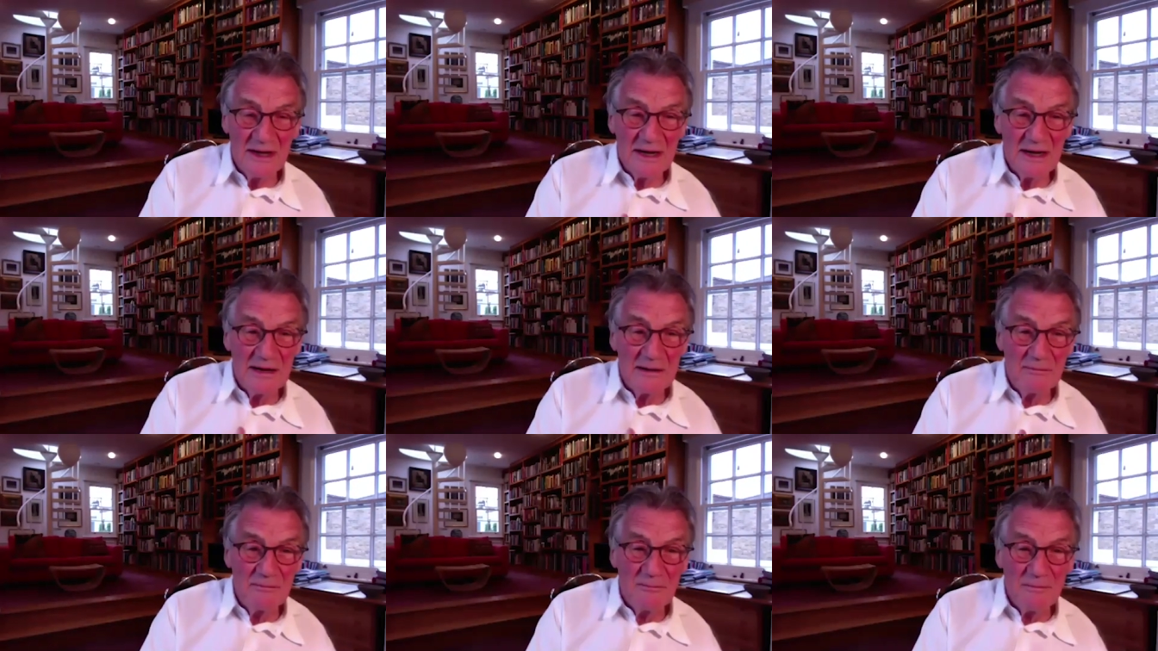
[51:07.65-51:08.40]

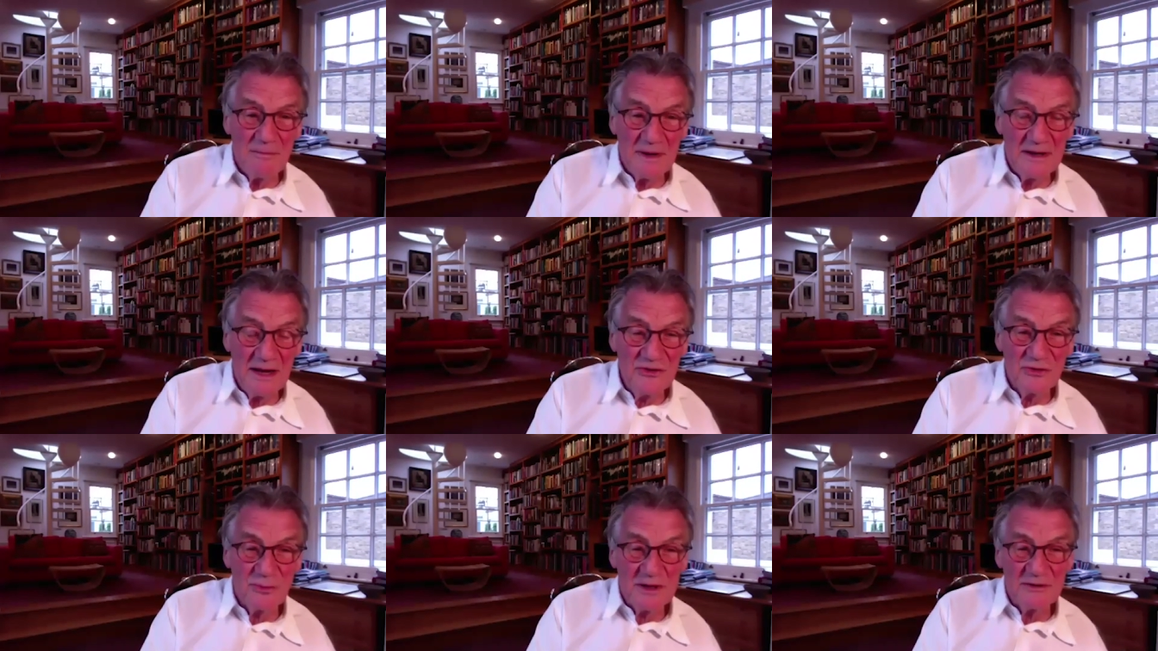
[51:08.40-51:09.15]
Um, it
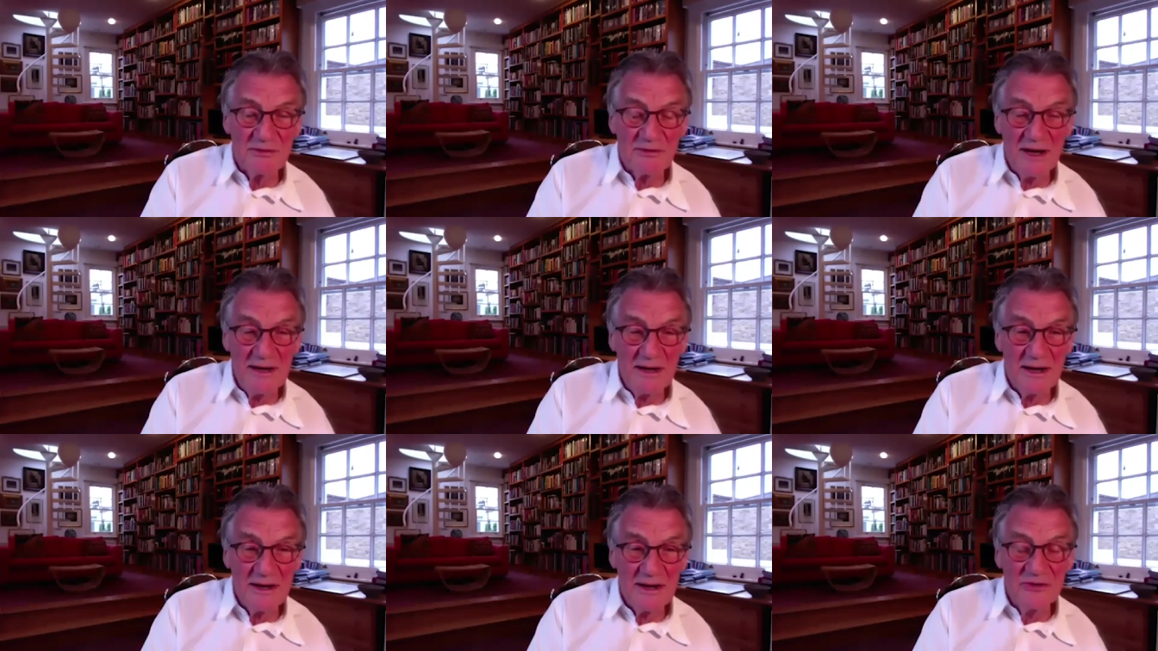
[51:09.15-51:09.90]
needs a bit of
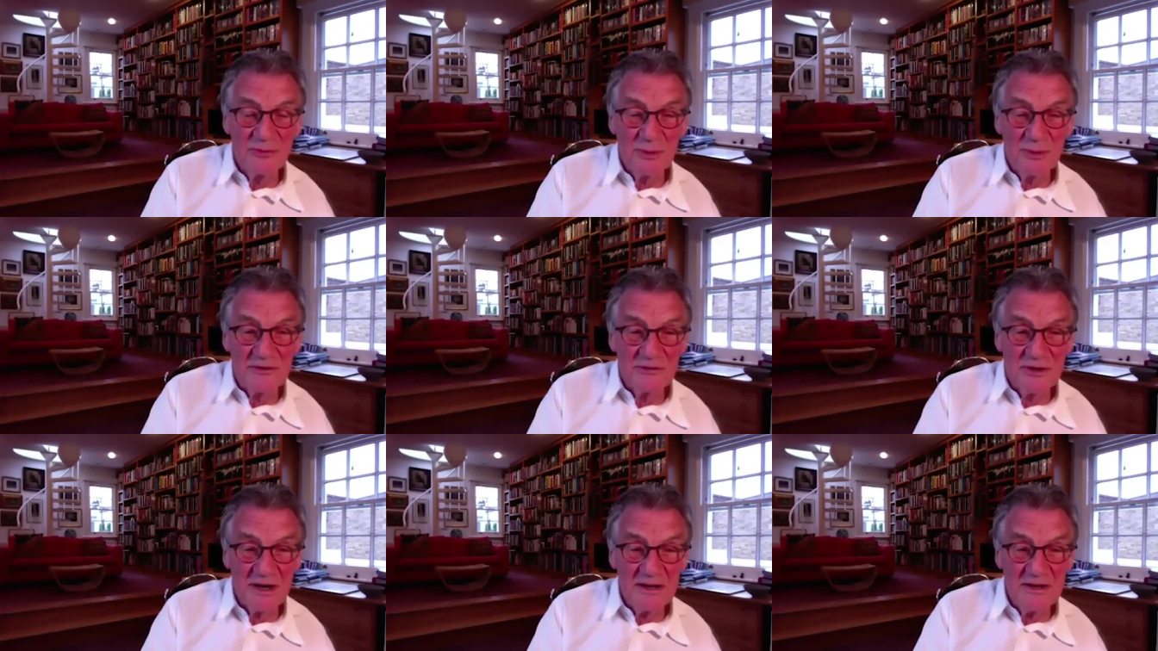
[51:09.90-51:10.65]
cleaning. It needs a bit of
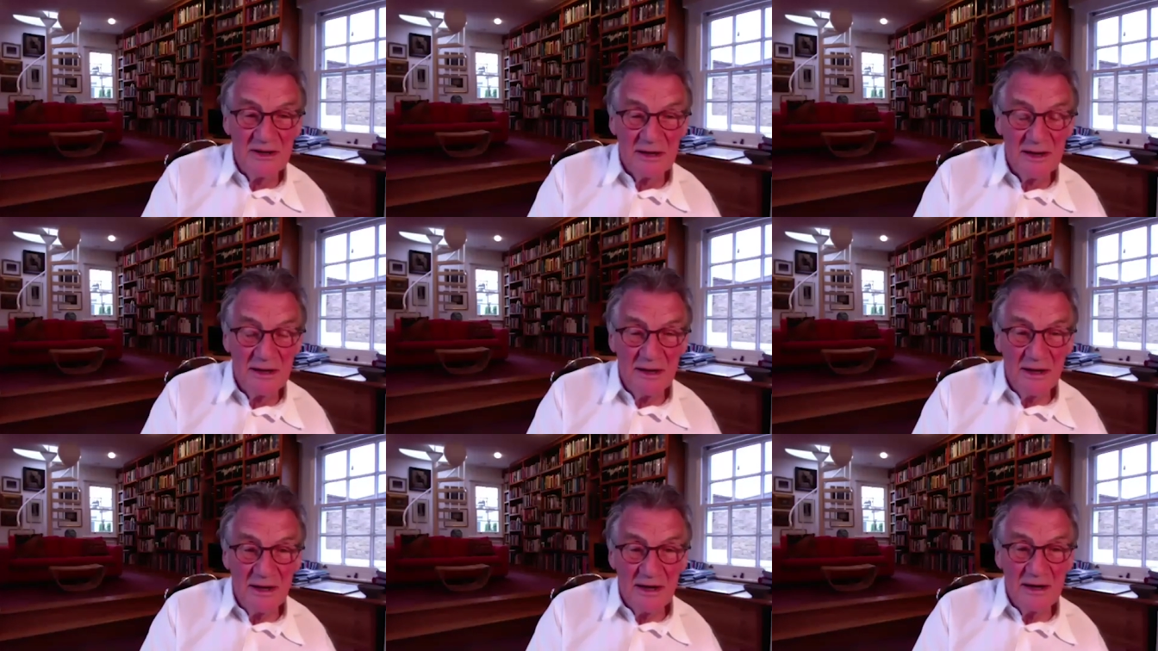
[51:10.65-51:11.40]
tidying,
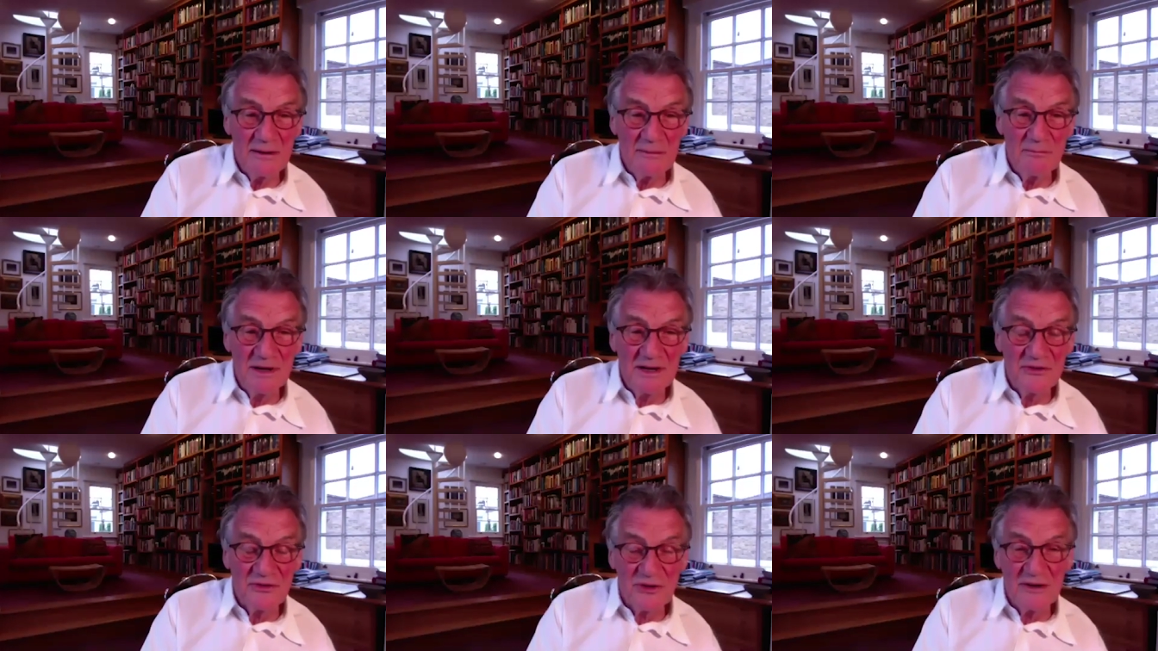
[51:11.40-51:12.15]
um, but
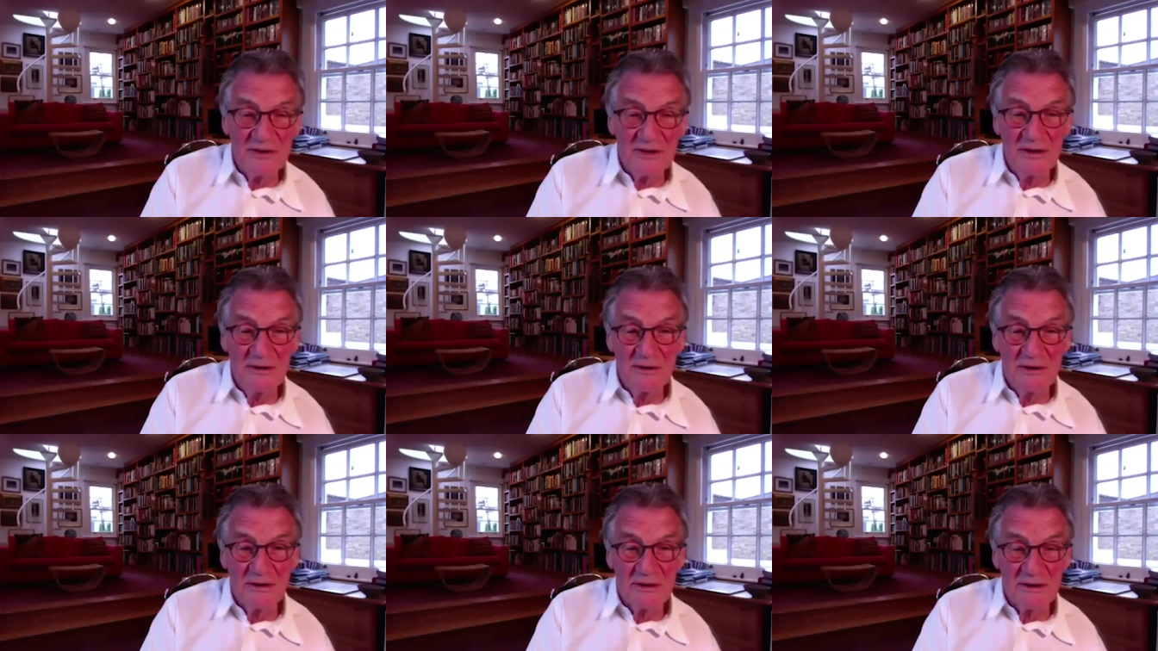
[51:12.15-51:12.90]
it's going to look
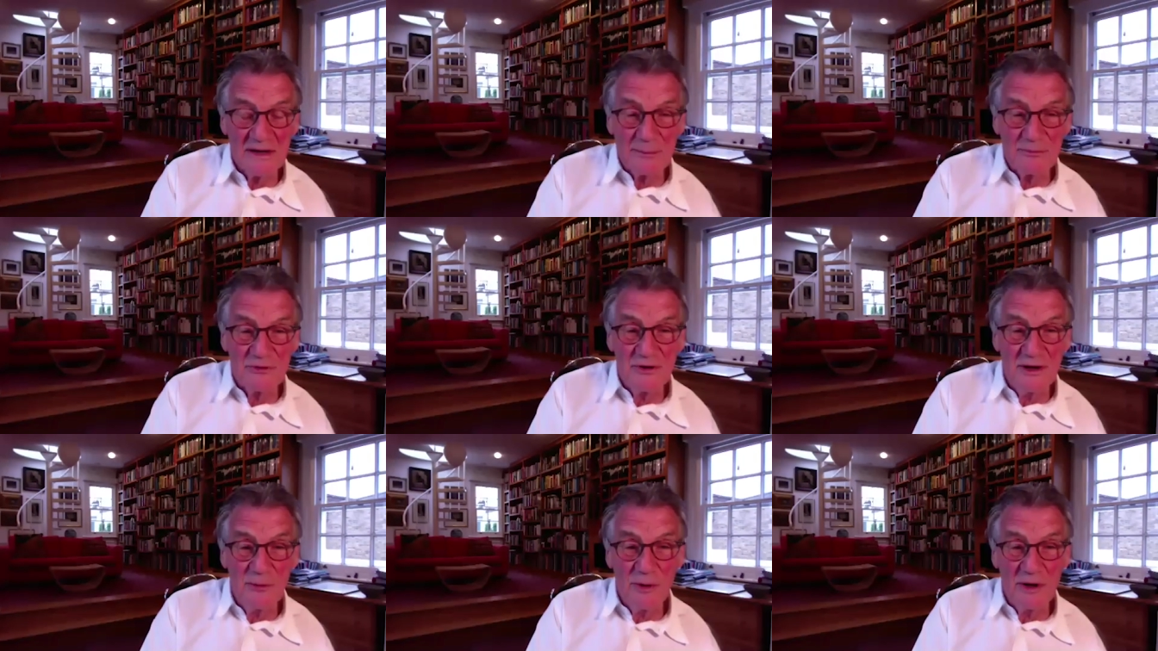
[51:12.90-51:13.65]

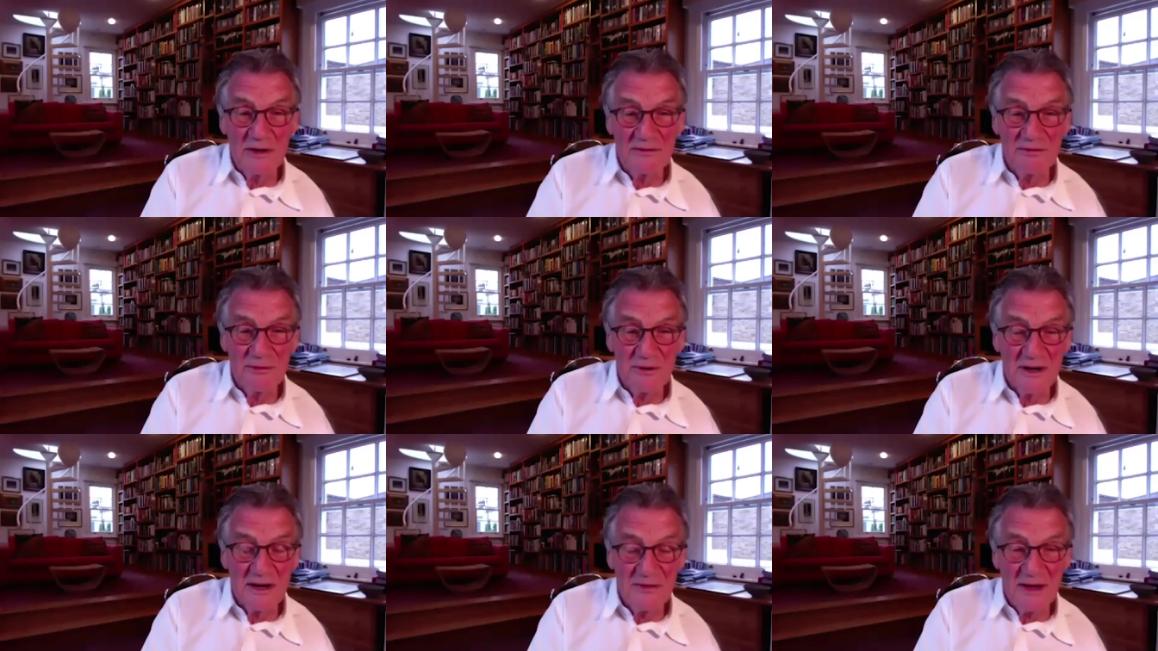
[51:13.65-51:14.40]
absolutely wonderful.
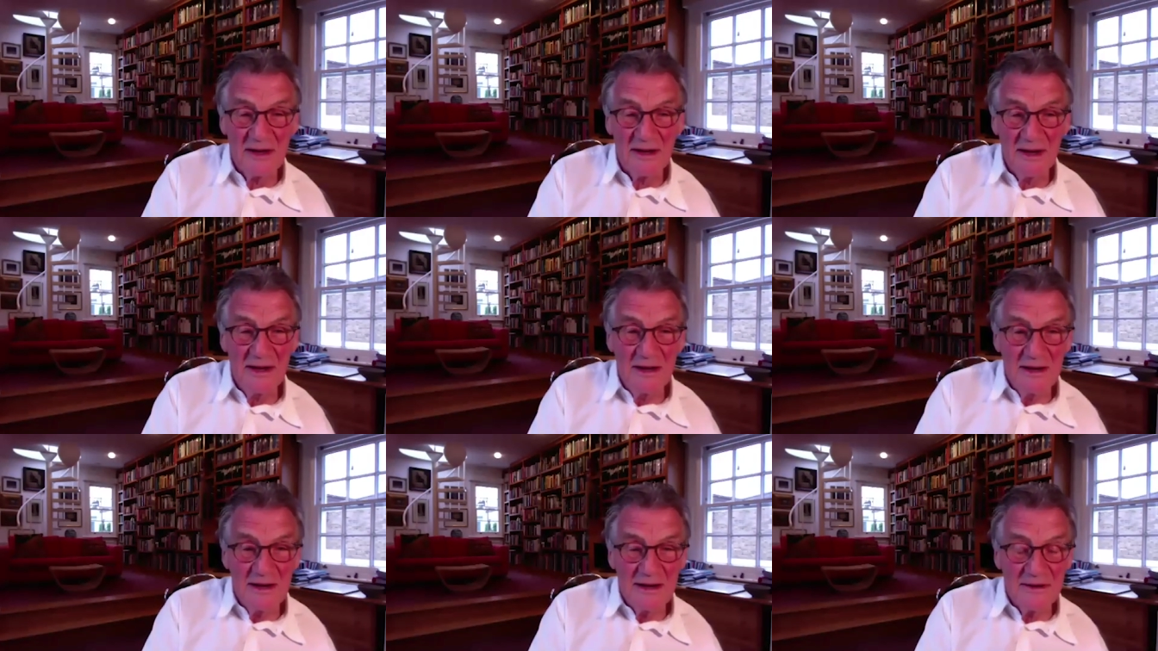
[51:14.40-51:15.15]
And I think,
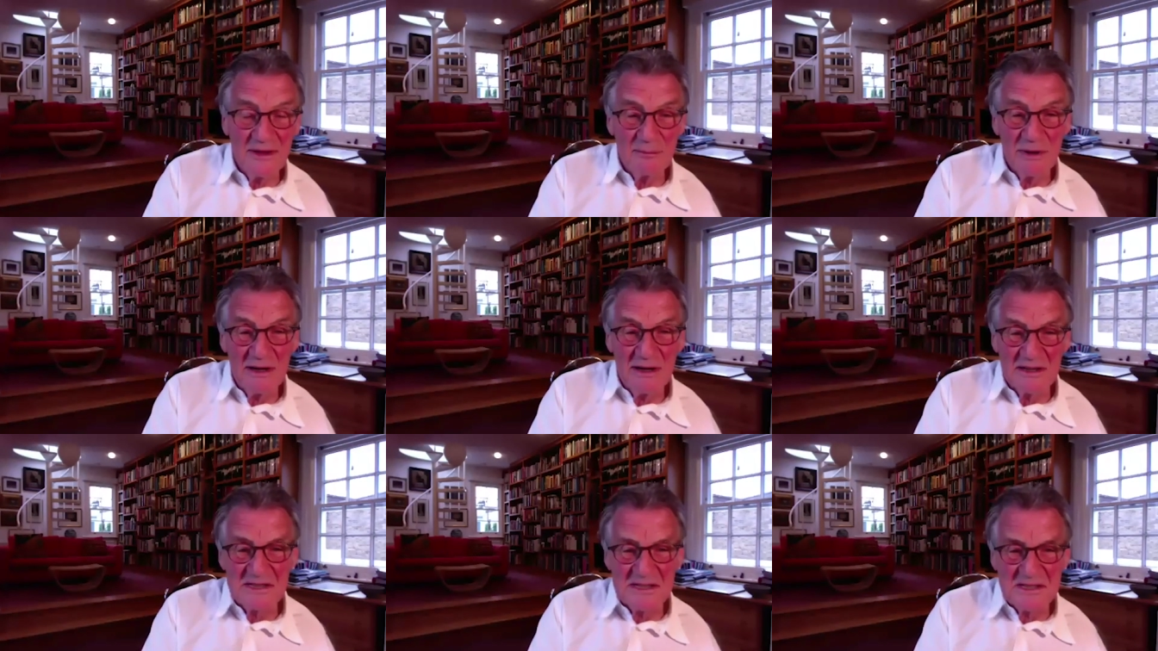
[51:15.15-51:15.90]
I think
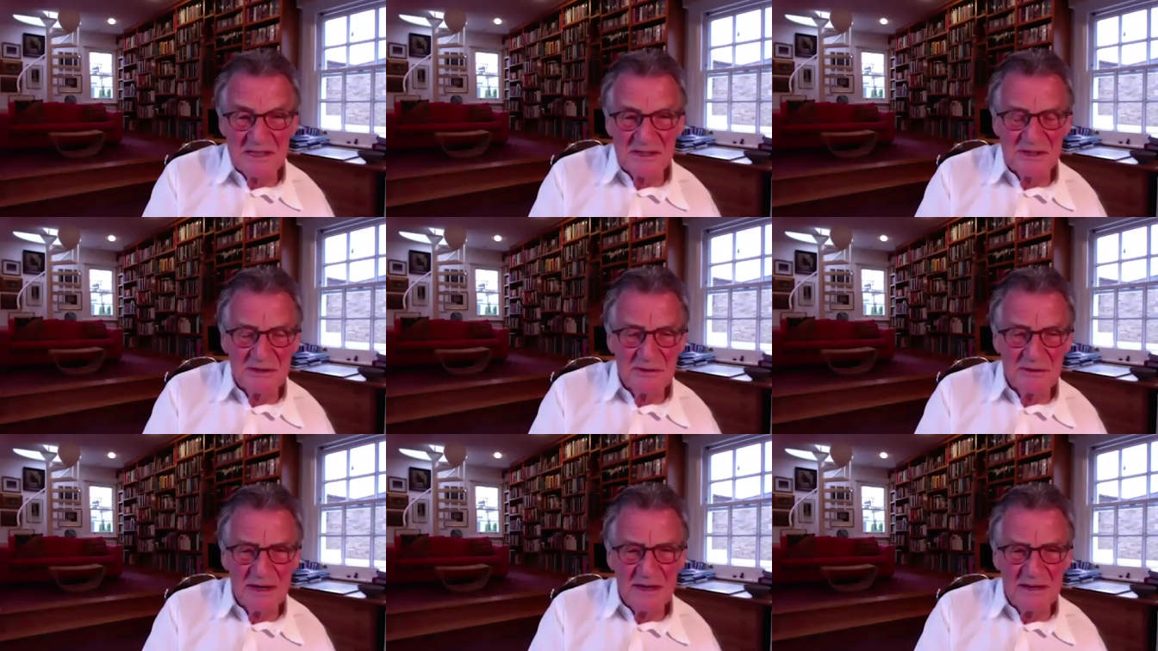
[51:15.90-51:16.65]
Barts is such a
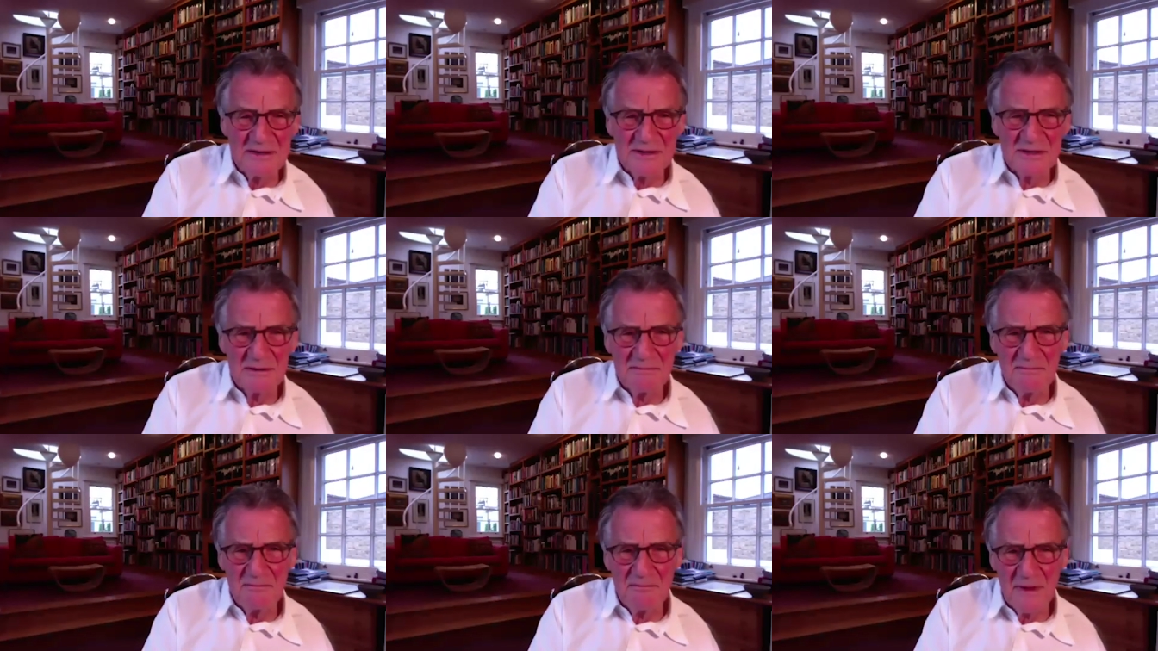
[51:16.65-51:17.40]
great um,